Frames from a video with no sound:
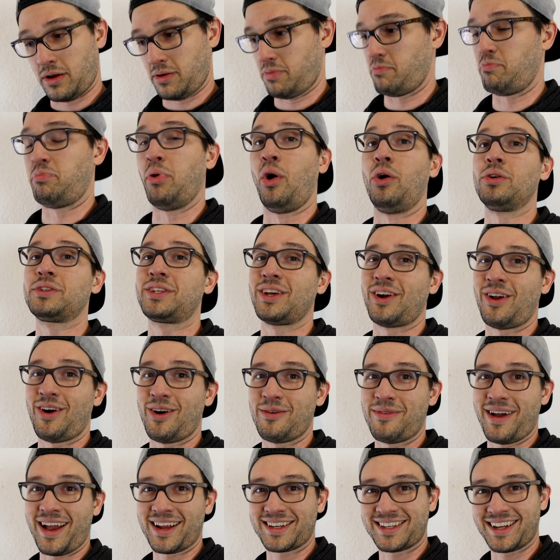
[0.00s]
bolt it all
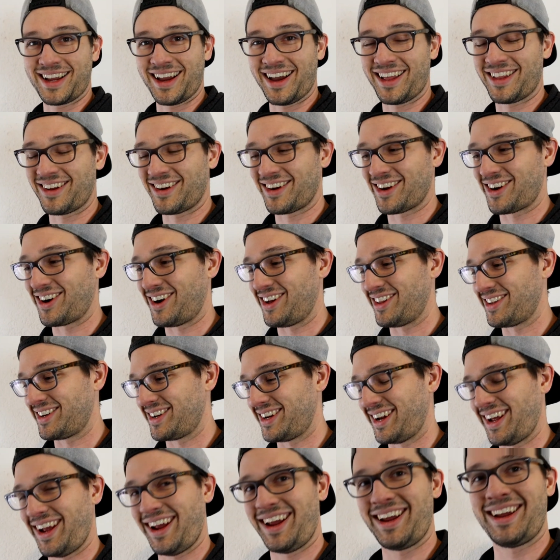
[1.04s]
back together, and call it a
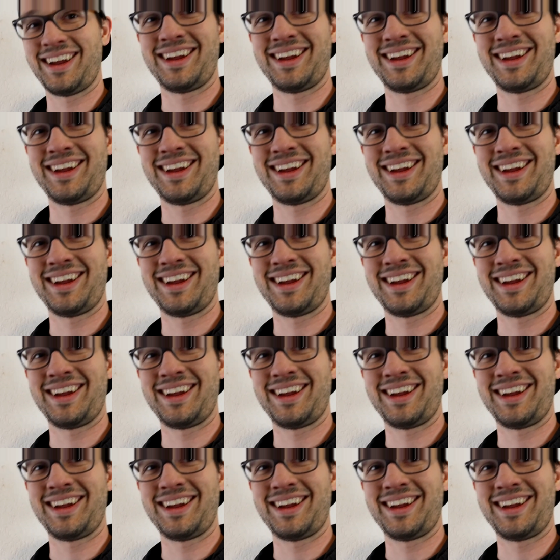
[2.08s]
day.